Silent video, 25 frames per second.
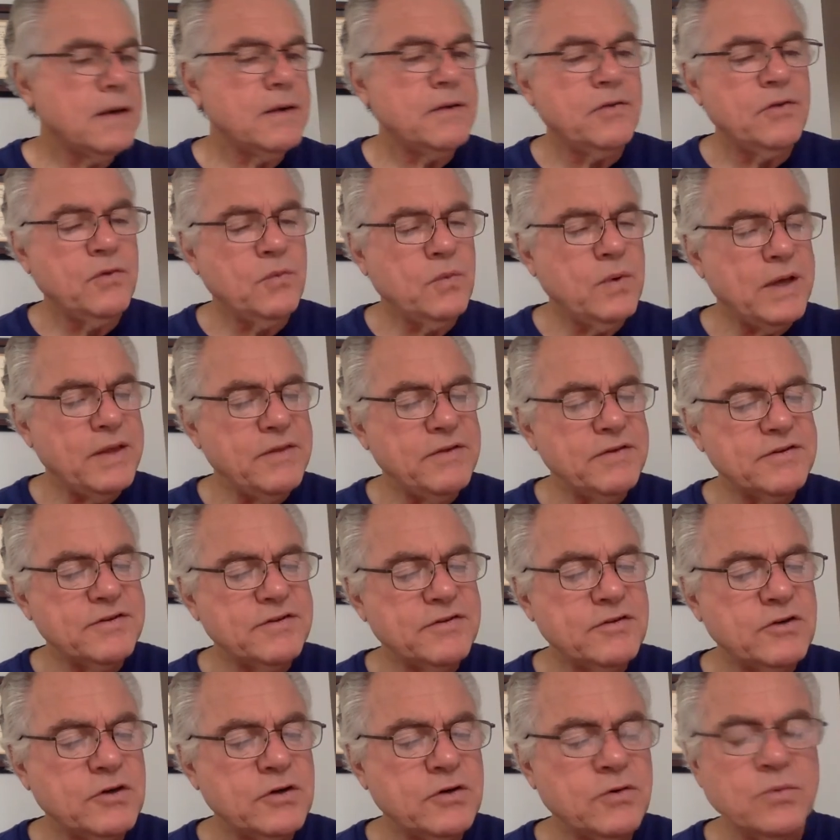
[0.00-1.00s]
the way this
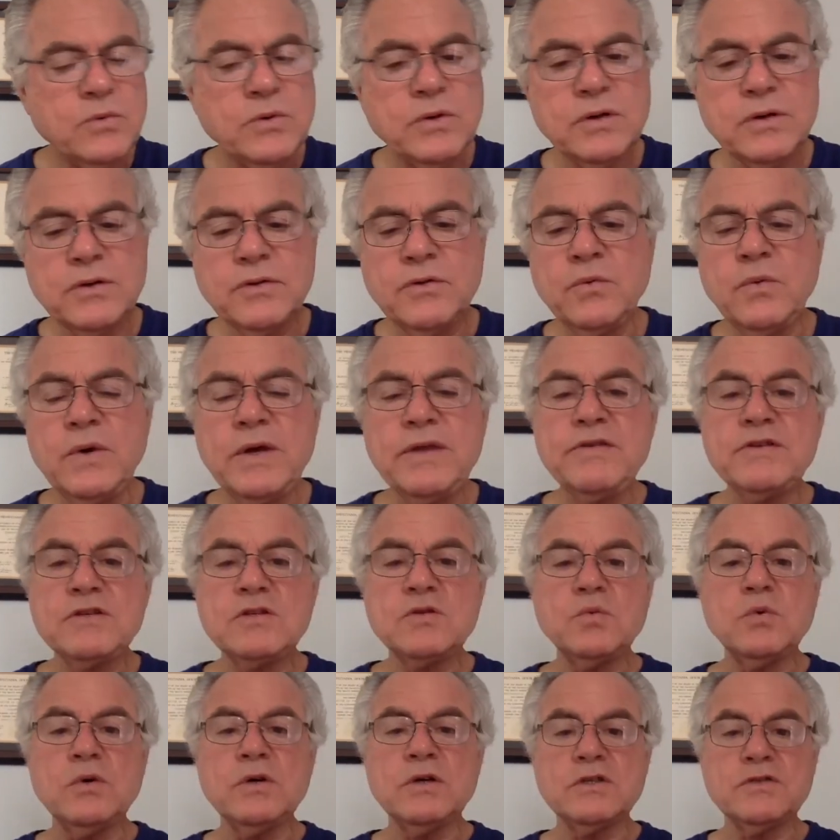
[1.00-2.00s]
is going to work, the way
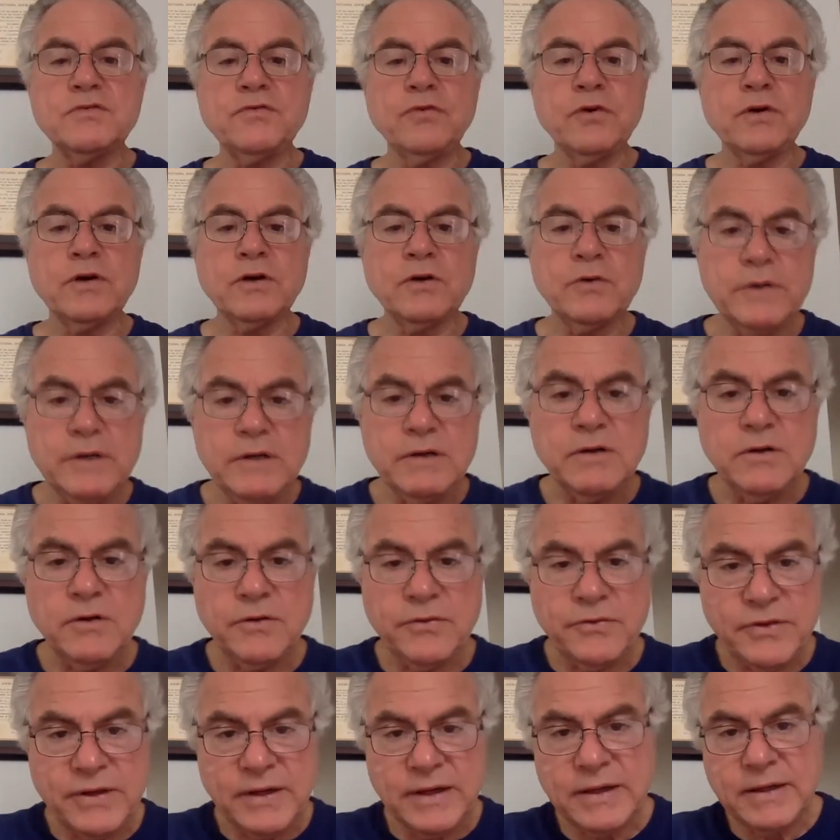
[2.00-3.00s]
this works for critical
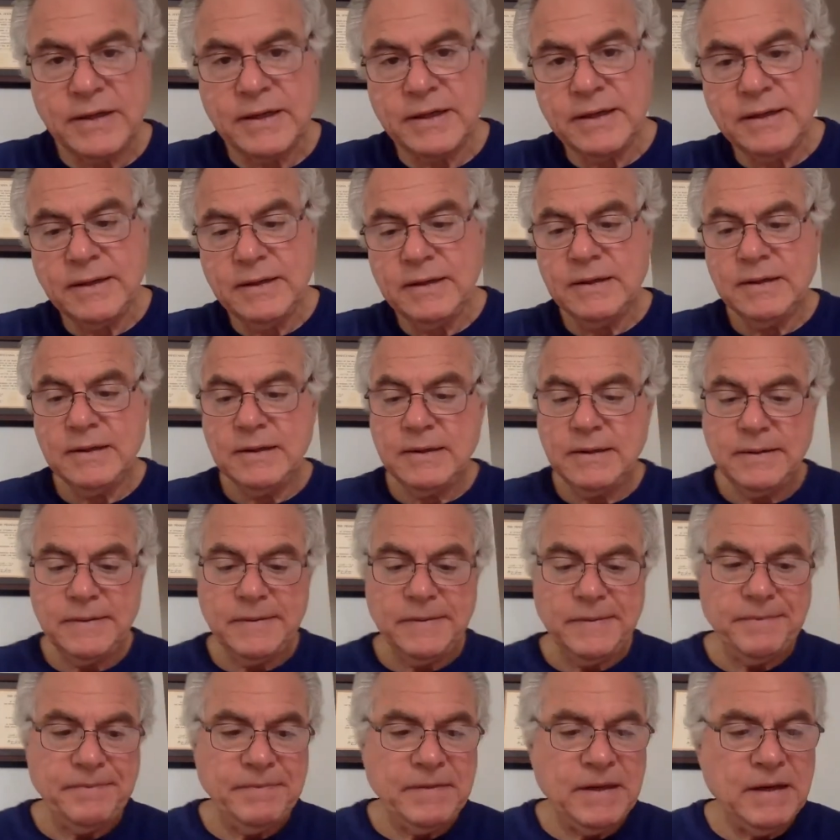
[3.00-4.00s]
thinking.
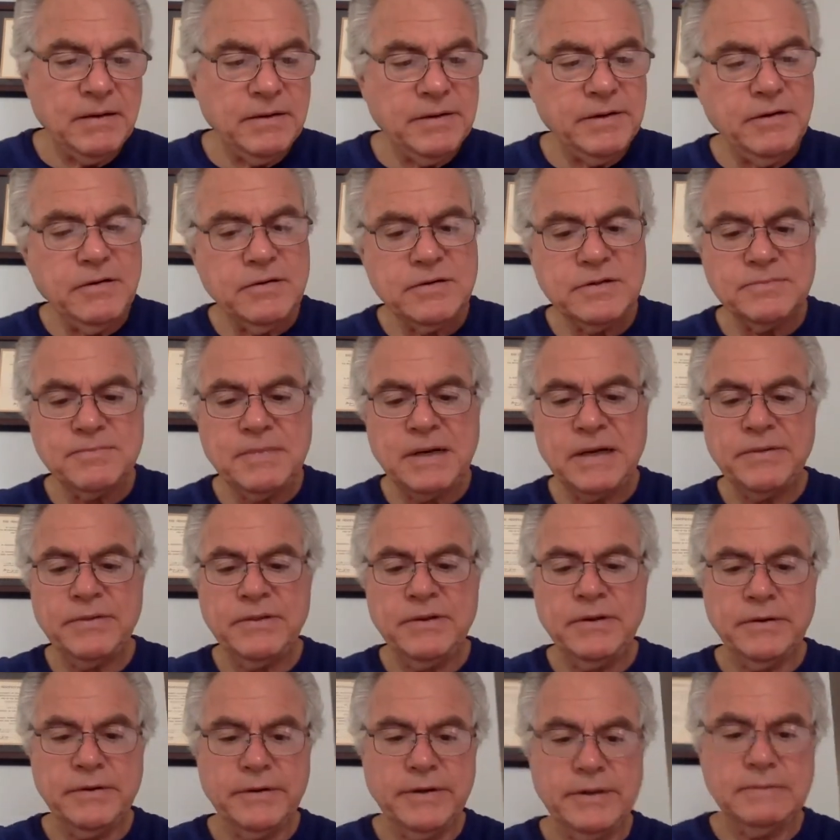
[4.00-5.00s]
Now, here's my
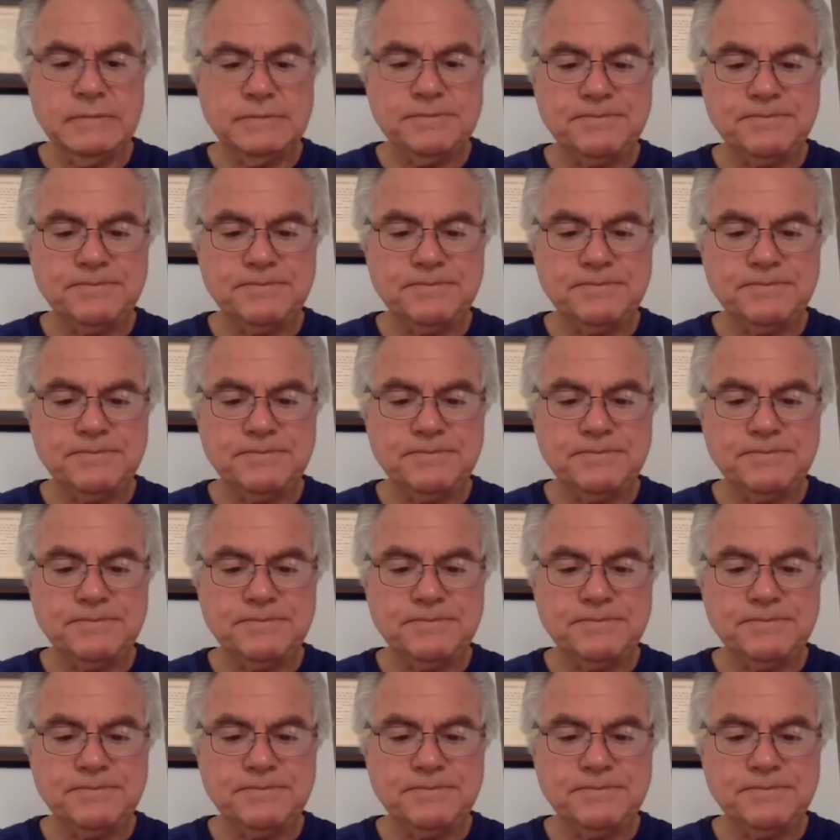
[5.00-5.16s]
theory.